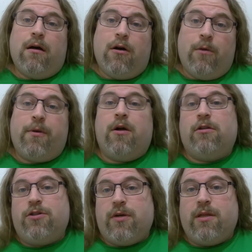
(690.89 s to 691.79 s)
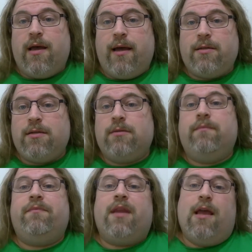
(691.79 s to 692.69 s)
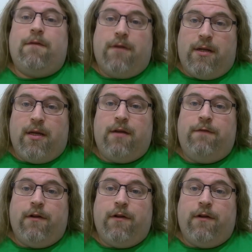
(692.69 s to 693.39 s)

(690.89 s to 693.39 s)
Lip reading: Hope y'all enjoyed that. If you did,